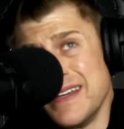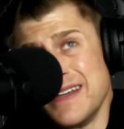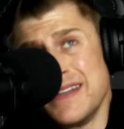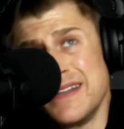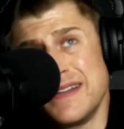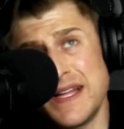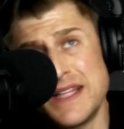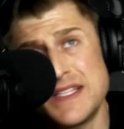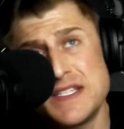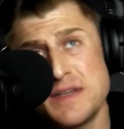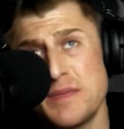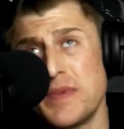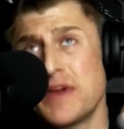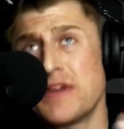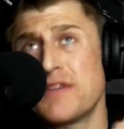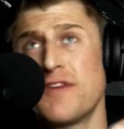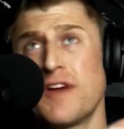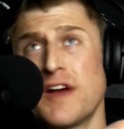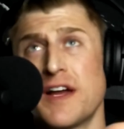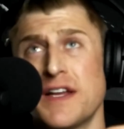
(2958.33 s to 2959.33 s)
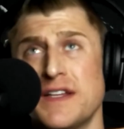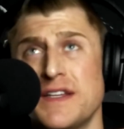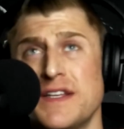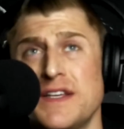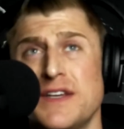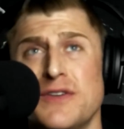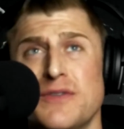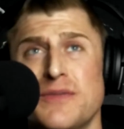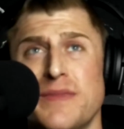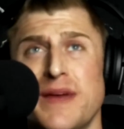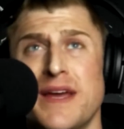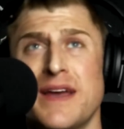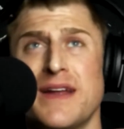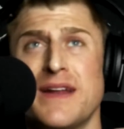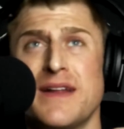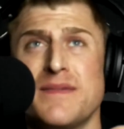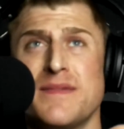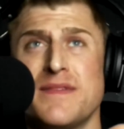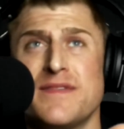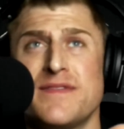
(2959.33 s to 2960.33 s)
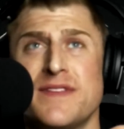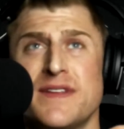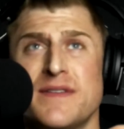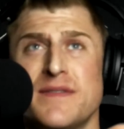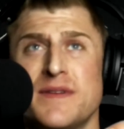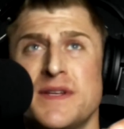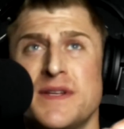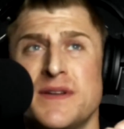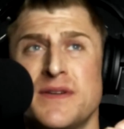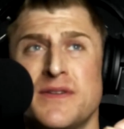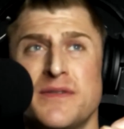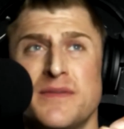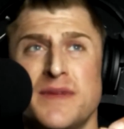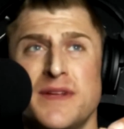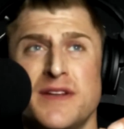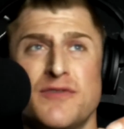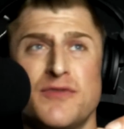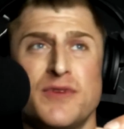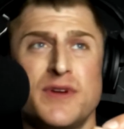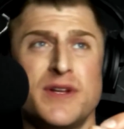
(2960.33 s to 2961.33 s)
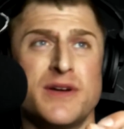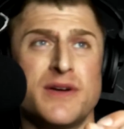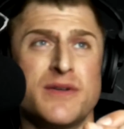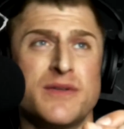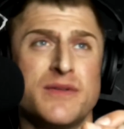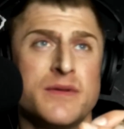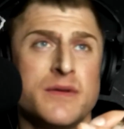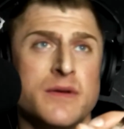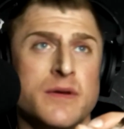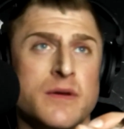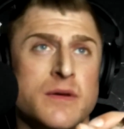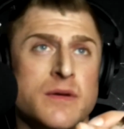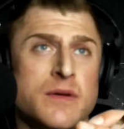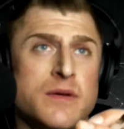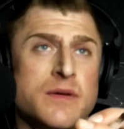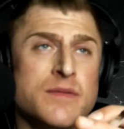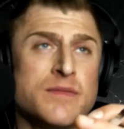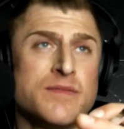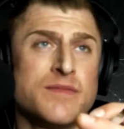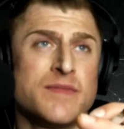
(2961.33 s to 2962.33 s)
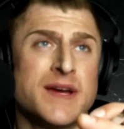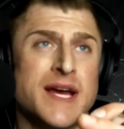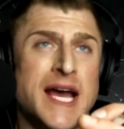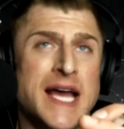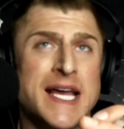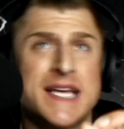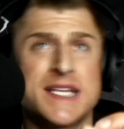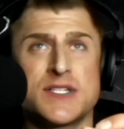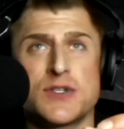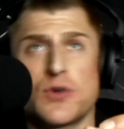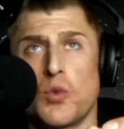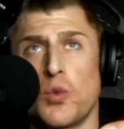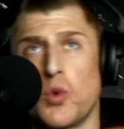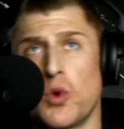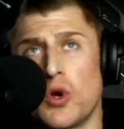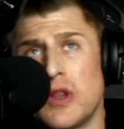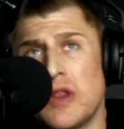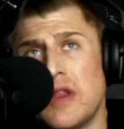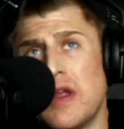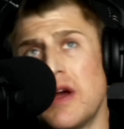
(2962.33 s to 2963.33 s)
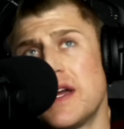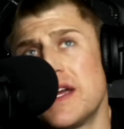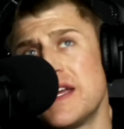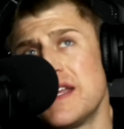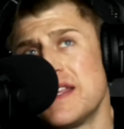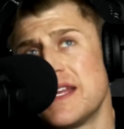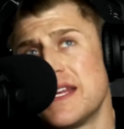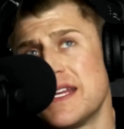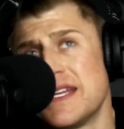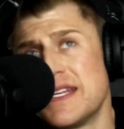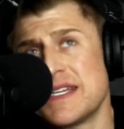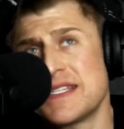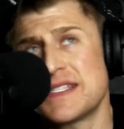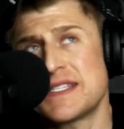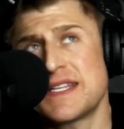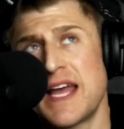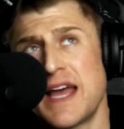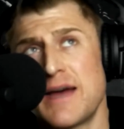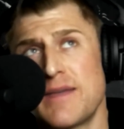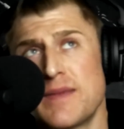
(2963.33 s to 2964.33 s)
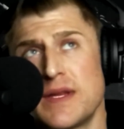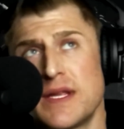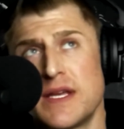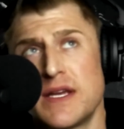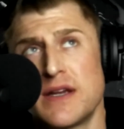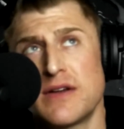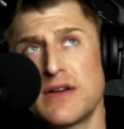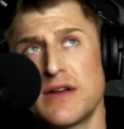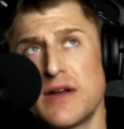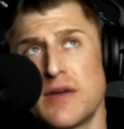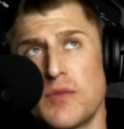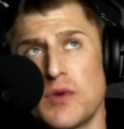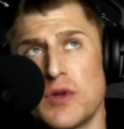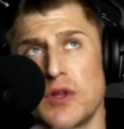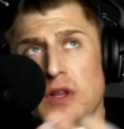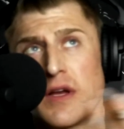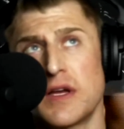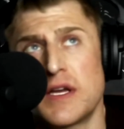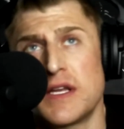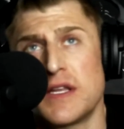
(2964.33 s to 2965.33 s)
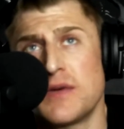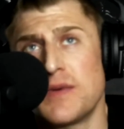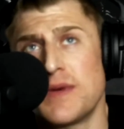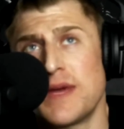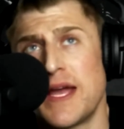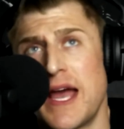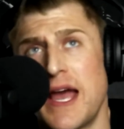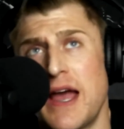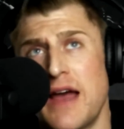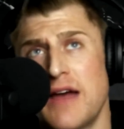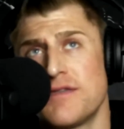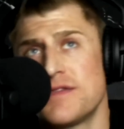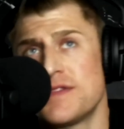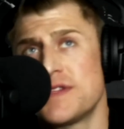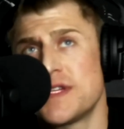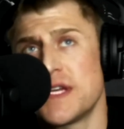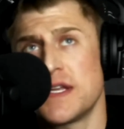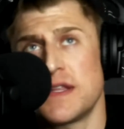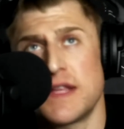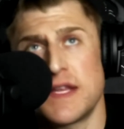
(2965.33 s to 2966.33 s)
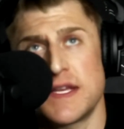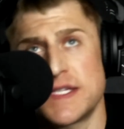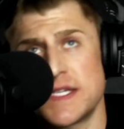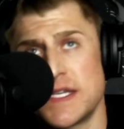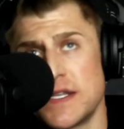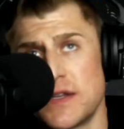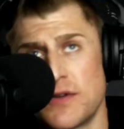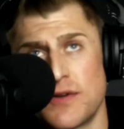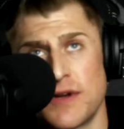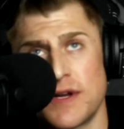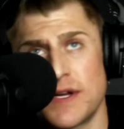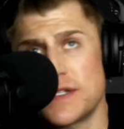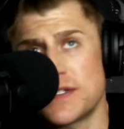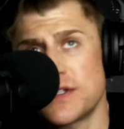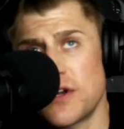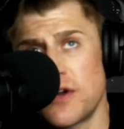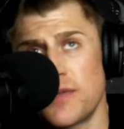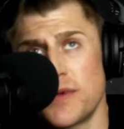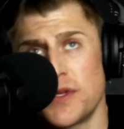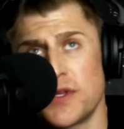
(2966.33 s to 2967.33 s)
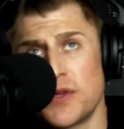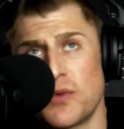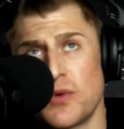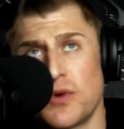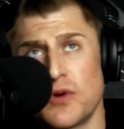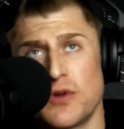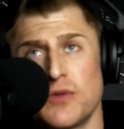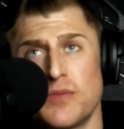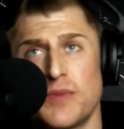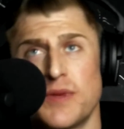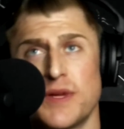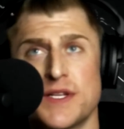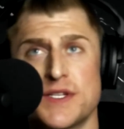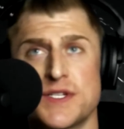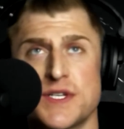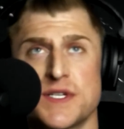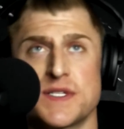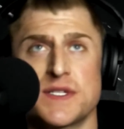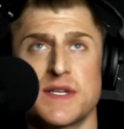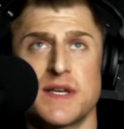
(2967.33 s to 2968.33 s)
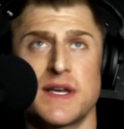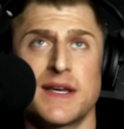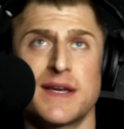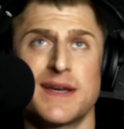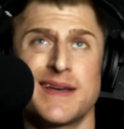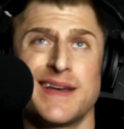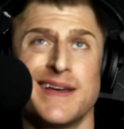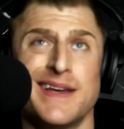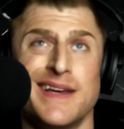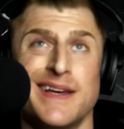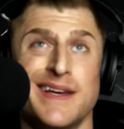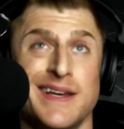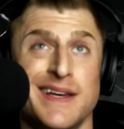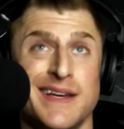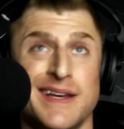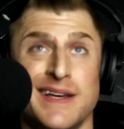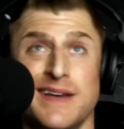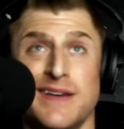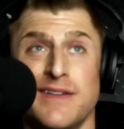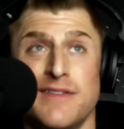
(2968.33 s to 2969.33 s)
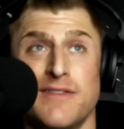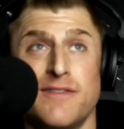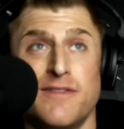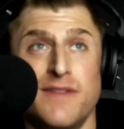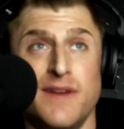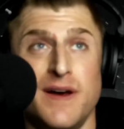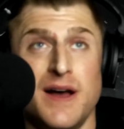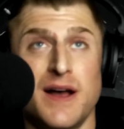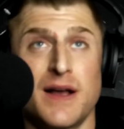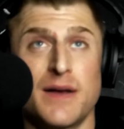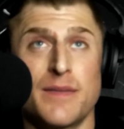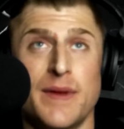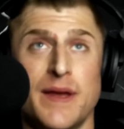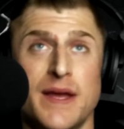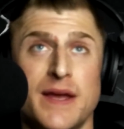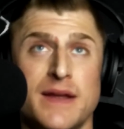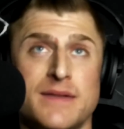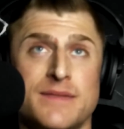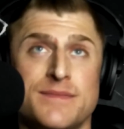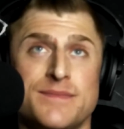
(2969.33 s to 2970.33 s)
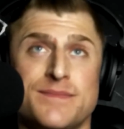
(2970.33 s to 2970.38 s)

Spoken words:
that's a big fucking deal, man. I mean, you know what I mean? If we don't, I guess we're lucky that it doesn't happen here, and we're lucky that we have, they say the greatest army in the world, but it's just like, fuck, man.